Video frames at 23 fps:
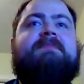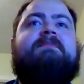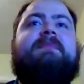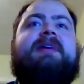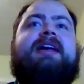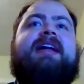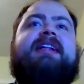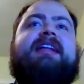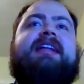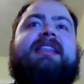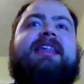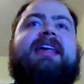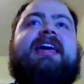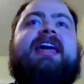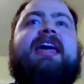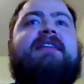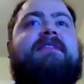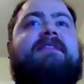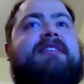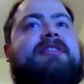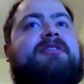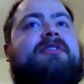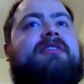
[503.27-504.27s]
And like,
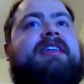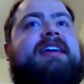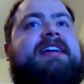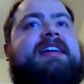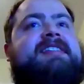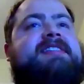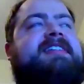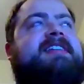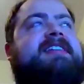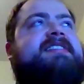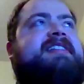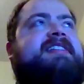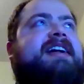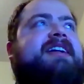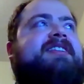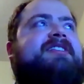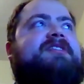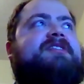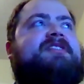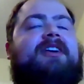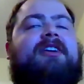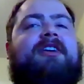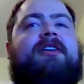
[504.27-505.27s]
even though the ISTE
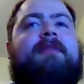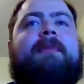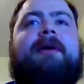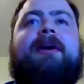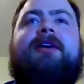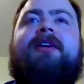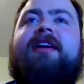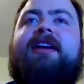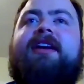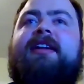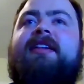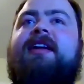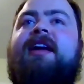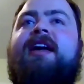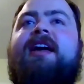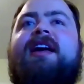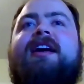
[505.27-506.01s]
standards are American,